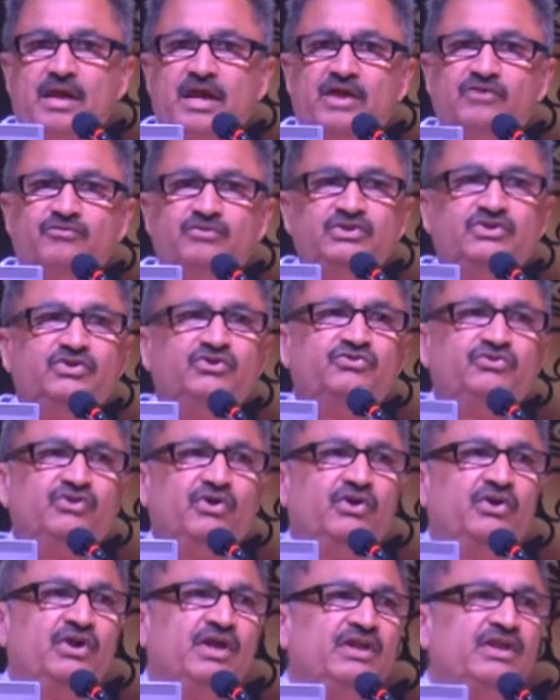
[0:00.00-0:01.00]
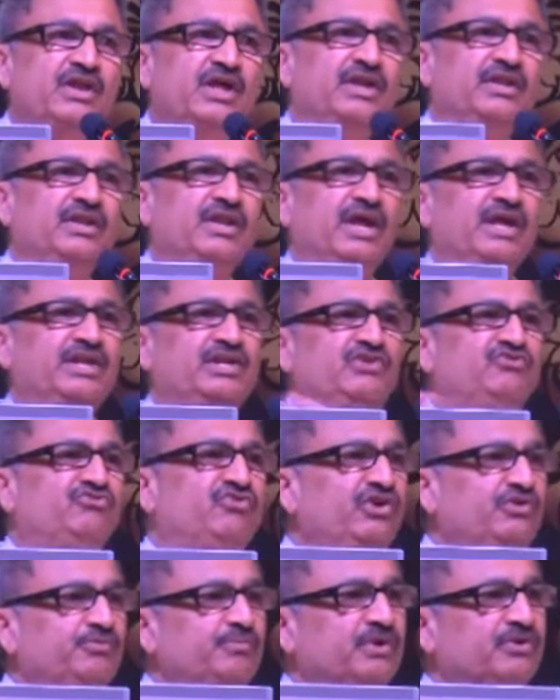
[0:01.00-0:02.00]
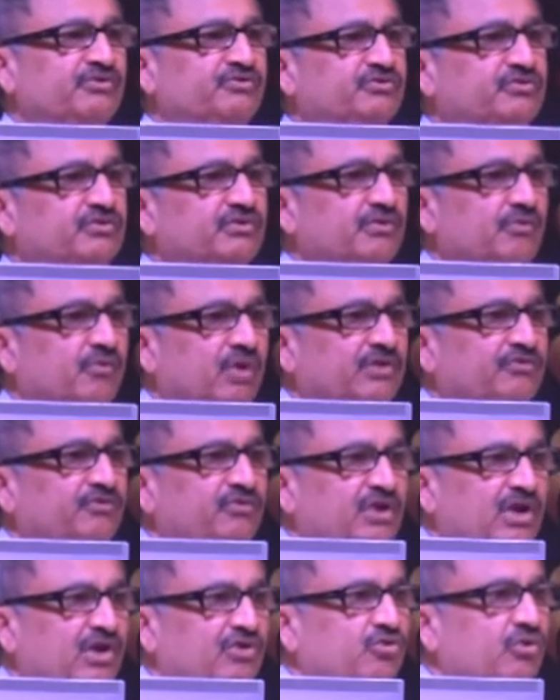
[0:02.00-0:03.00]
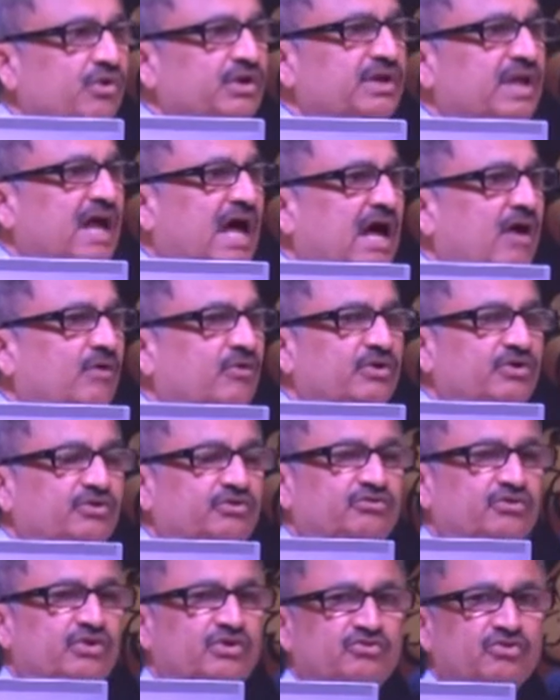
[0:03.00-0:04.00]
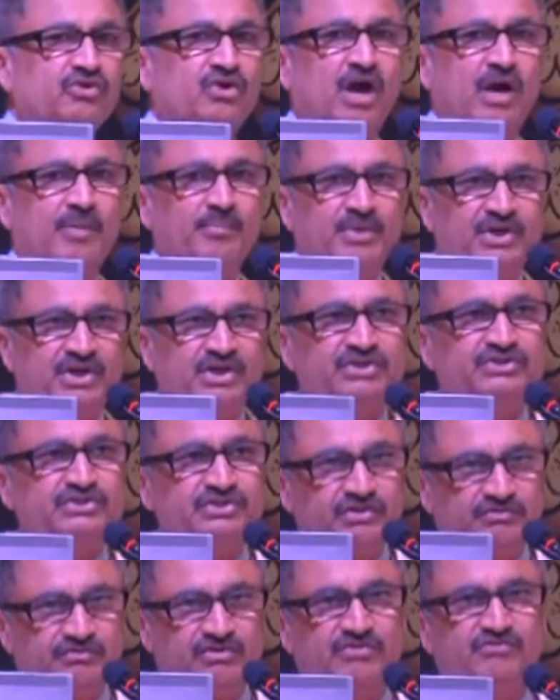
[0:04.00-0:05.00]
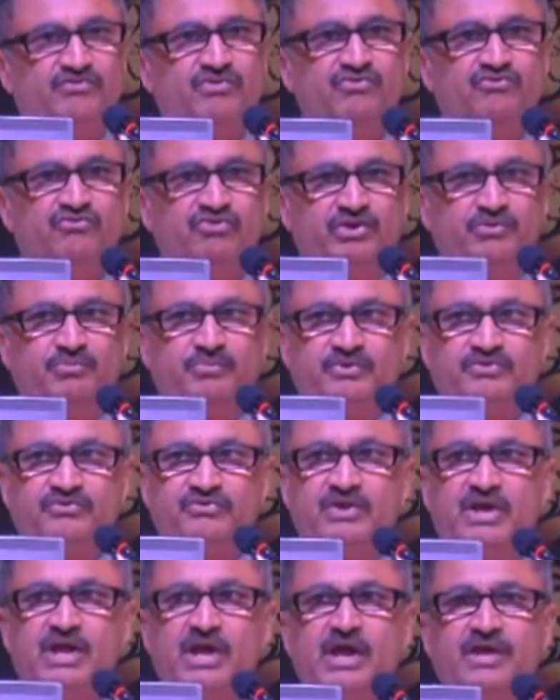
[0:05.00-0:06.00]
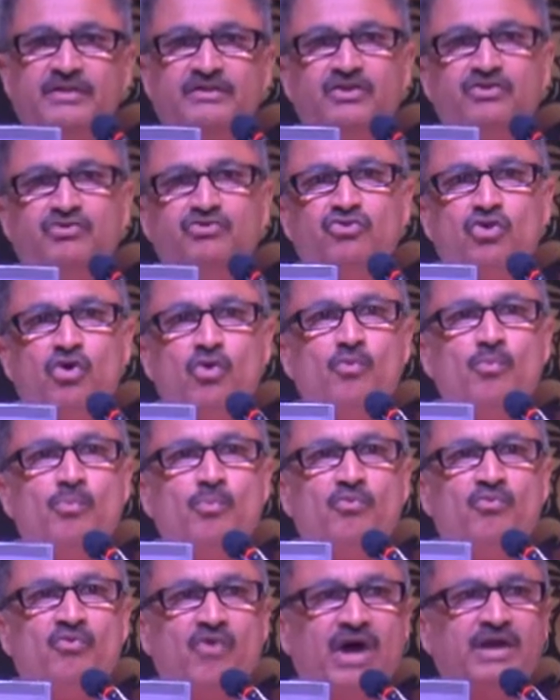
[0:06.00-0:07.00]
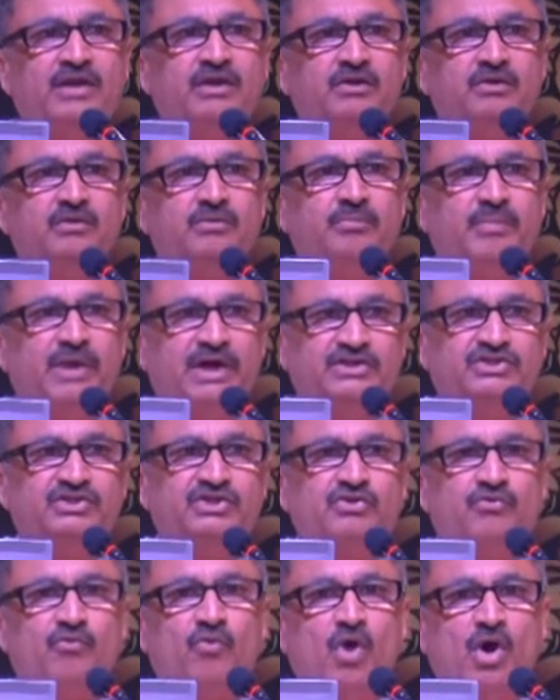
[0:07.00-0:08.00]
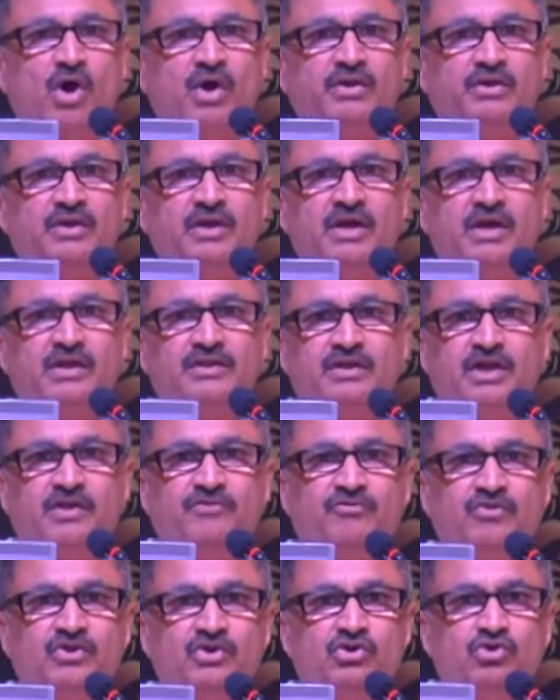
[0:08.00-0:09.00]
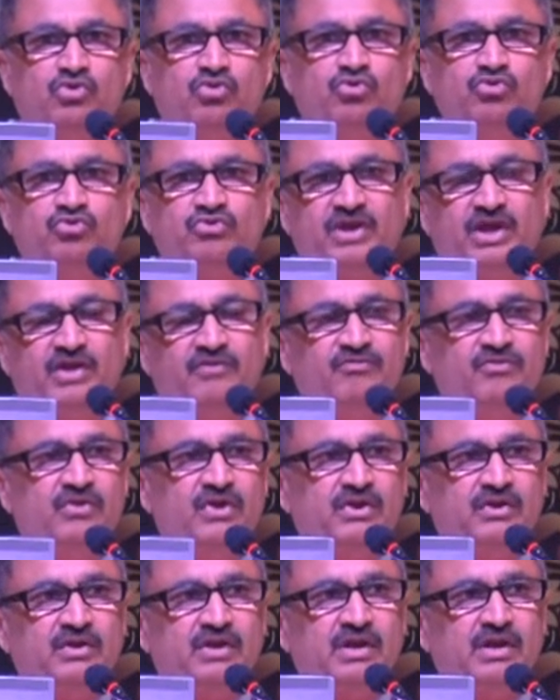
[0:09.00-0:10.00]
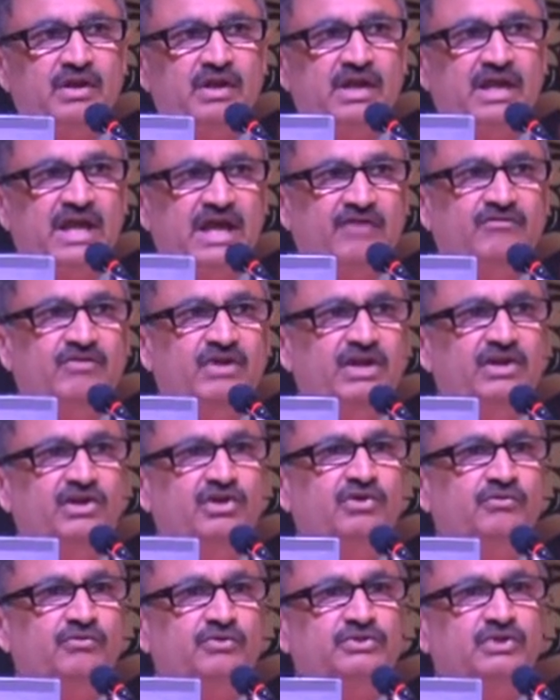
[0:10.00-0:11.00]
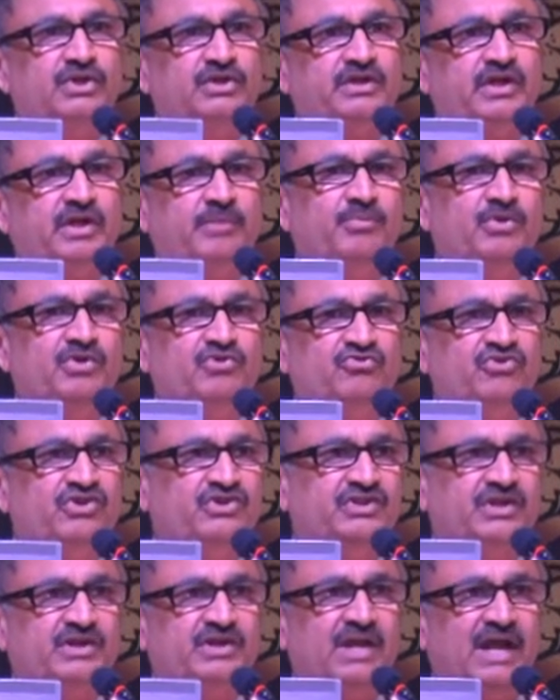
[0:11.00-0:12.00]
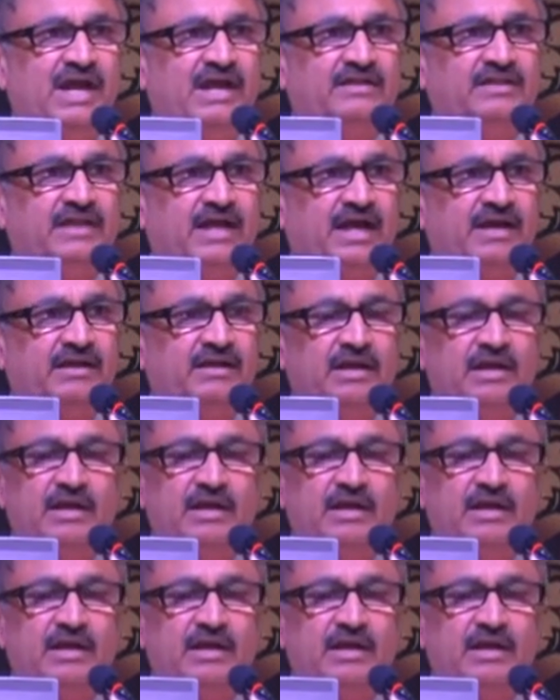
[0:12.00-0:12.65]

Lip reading: As you just heard, in any treatments, what we are doing now is a combination of different treatments. There's no one magic wand that we use and every individual can be treated like that.